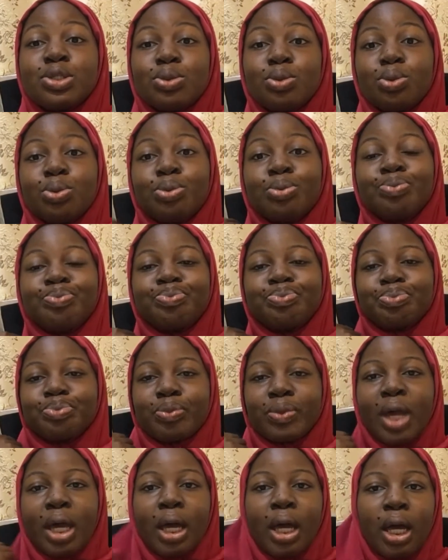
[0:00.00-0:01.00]
to
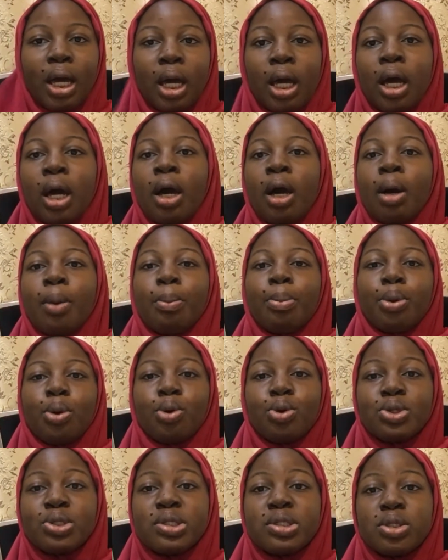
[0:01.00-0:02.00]

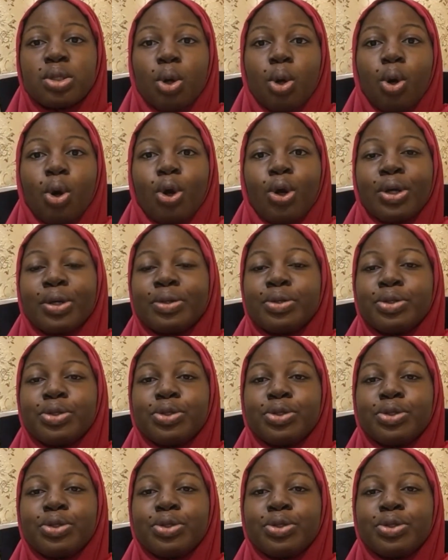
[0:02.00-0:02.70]
post, or